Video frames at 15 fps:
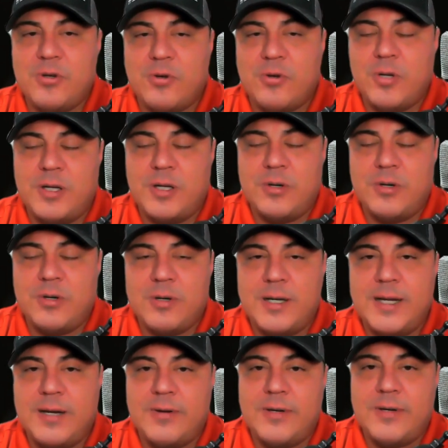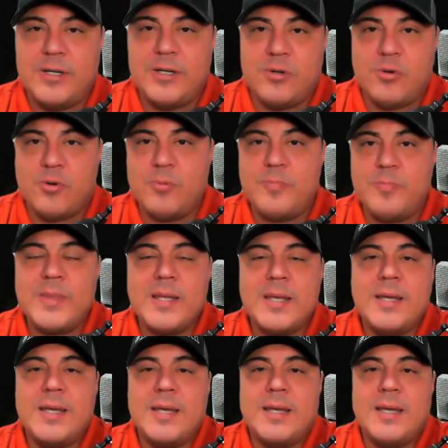your in your area in your group
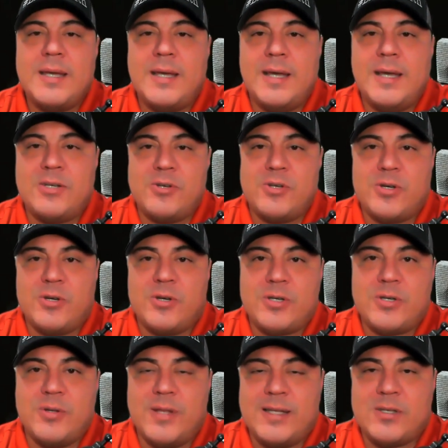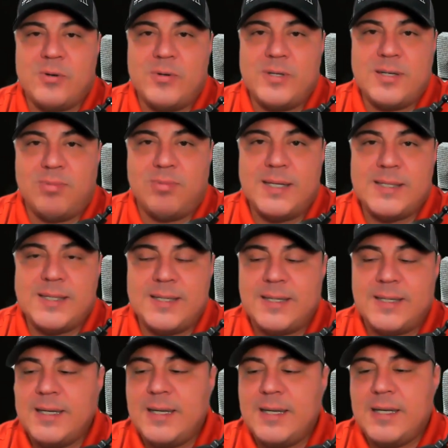at your church so that's always a blessing